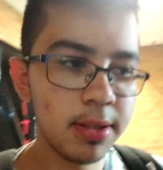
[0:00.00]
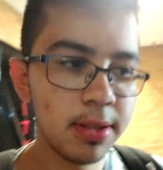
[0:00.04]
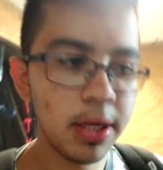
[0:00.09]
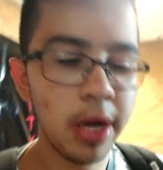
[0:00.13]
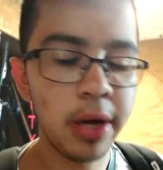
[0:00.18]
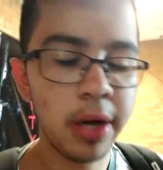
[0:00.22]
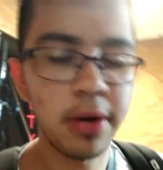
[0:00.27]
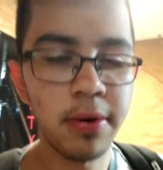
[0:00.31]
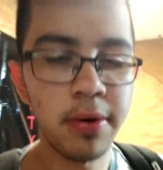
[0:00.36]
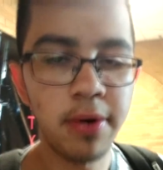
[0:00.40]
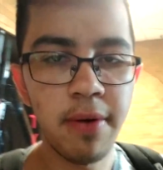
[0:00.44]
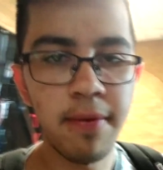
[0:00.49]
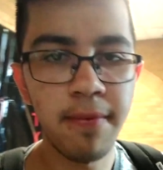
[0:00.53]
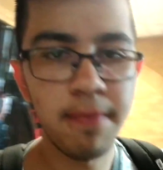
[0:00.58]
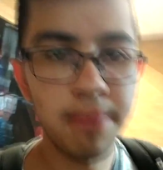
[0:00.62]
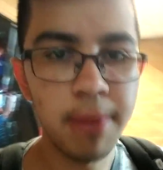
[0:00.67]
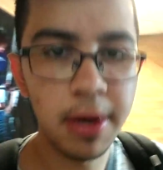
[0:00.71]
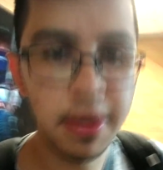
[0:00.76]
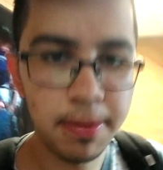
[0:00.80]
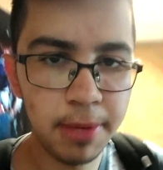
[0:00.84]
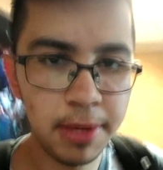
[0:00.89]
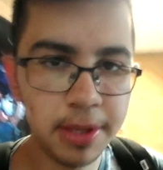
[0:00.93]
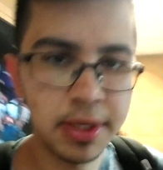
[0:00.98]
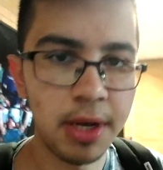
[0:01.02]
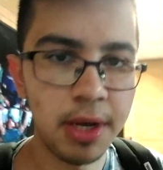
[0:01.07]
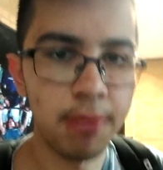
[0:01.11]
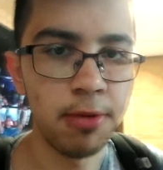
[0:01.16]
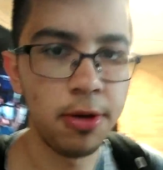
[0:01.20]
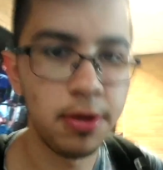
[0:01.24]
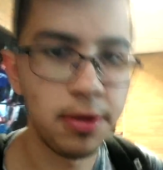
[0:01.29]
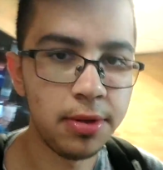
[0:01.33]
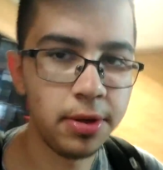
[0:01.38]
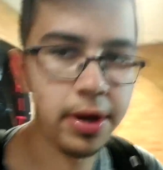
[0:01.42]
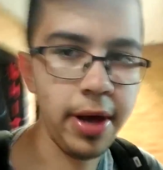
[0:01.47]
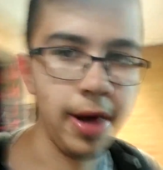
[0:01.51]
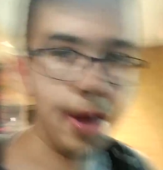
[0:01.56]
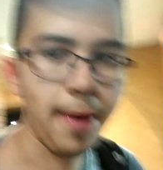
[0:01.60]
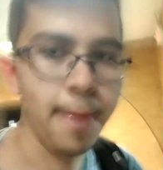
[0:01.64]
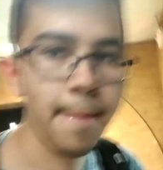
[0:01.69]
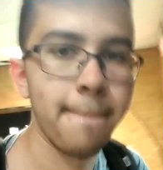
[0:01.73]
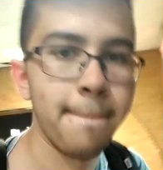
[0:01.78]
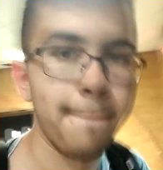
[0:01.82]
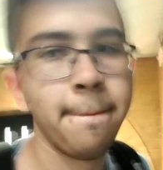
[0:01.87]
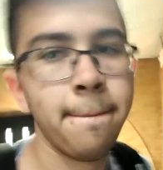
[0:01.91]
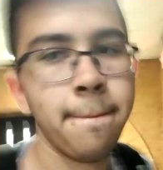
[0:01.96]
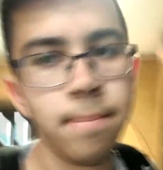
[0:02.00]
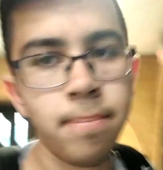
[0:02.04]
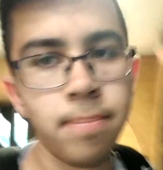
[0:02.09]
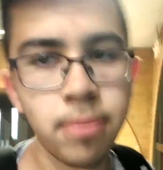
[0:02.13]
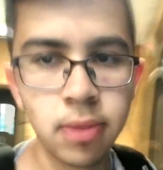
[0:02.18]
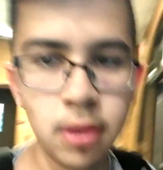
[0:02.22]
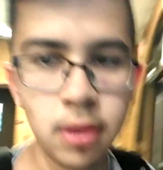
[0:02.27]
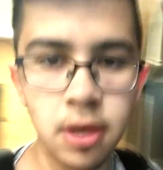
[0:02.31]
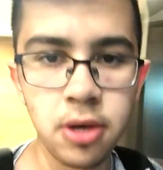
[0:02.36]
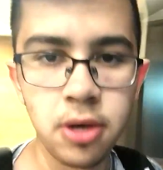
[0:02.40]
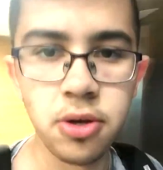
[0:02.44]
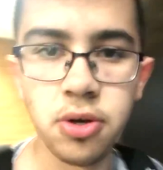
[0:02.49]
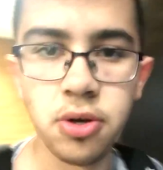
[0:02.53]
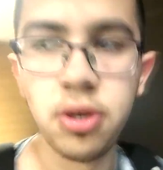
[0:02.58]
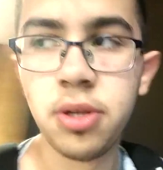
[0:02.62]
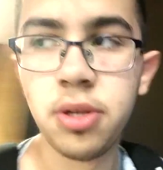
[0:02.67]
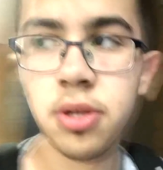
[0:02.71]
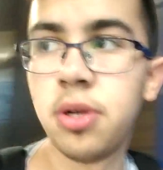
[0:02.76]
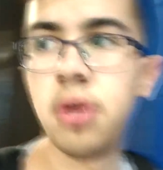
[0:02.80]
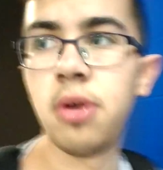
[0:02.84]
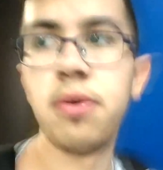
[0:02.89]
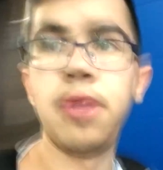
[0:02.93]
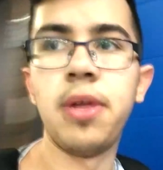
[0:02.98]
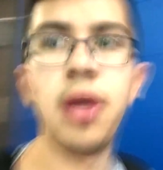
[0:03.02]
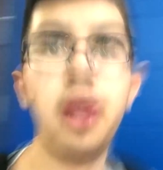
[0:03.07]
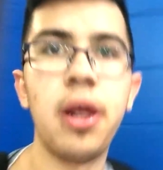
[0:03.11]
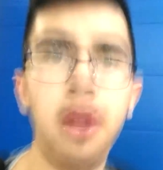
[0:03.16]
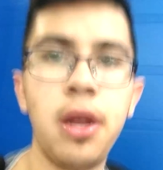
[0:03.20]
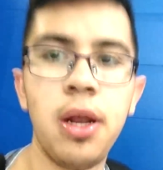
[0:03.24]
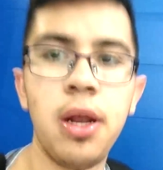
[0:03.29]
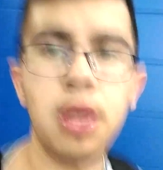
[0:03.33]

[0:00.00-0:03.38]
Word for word: soccer and basketball, so yeah, you need to know that.